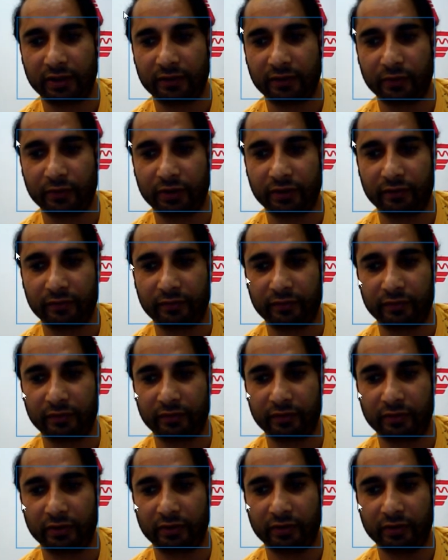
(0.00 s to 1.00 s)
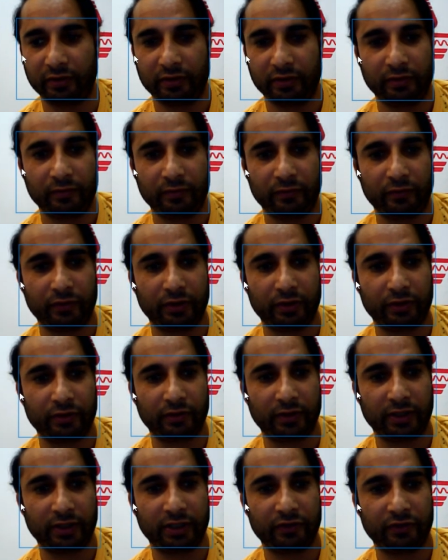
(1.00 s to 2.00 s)
and we can go into
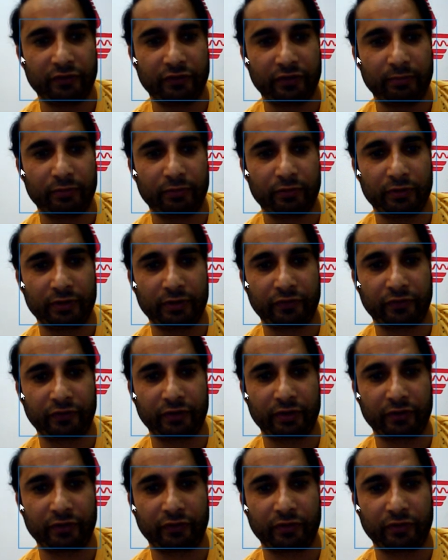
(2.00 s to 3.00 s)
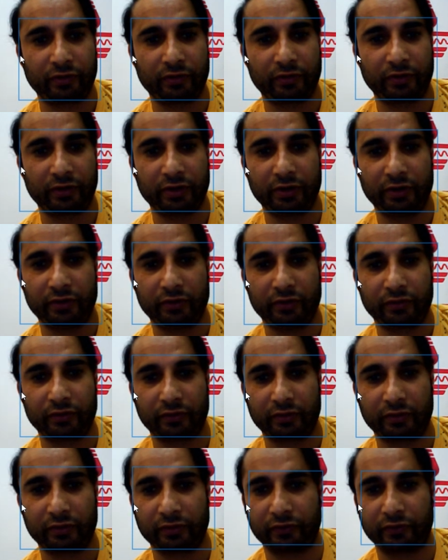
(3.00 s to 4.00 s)
range, include instance security.
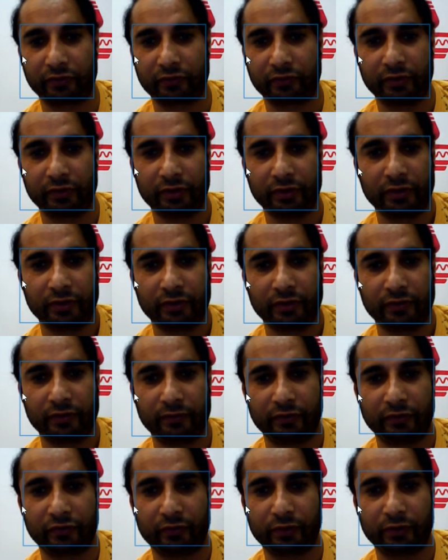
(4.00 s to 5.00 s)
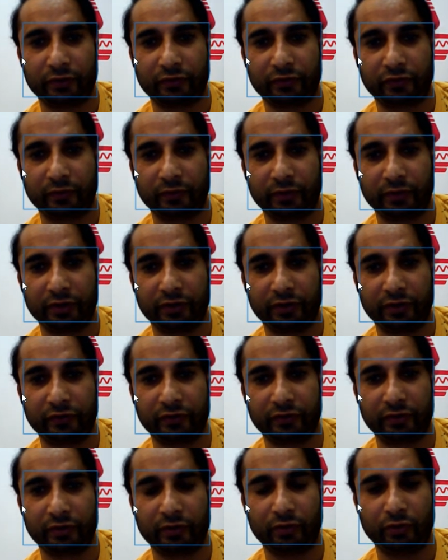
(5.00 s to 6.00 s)
Yes. Visualizer 70 is
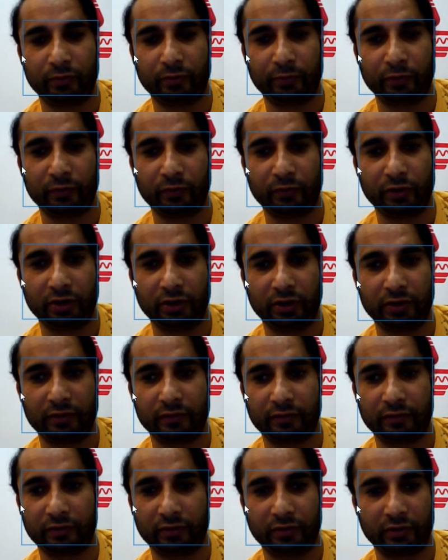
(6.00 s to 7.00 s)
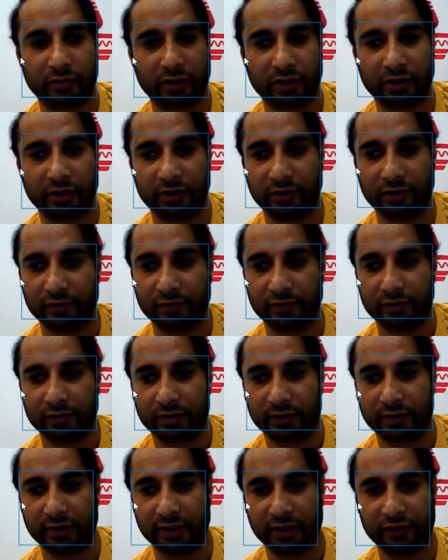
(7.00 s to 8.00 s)
in the open world. Okay.
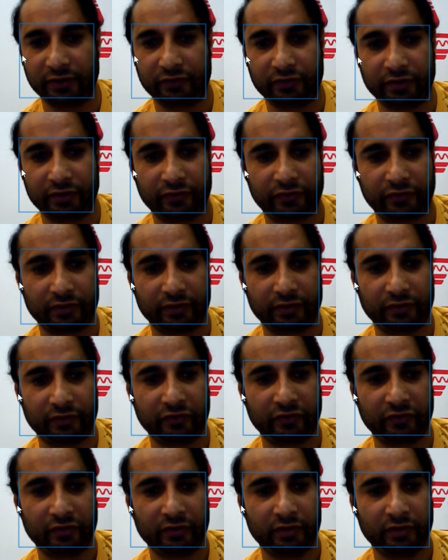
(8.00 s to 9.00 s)
Next instance,